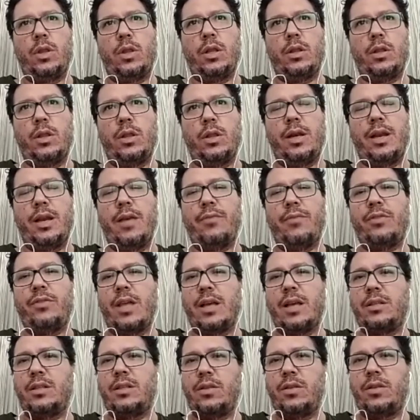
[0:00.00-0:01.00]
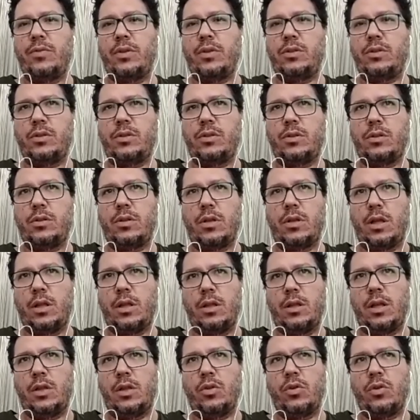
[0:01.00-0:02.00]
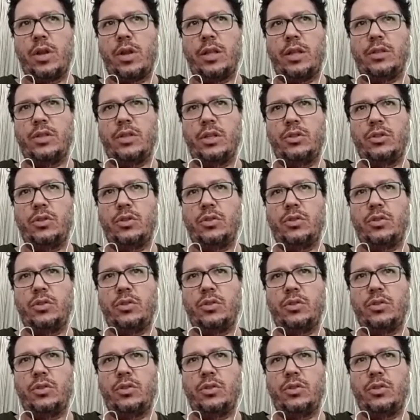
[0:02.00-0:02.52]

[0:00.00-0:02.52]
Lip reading: the left activists and organizations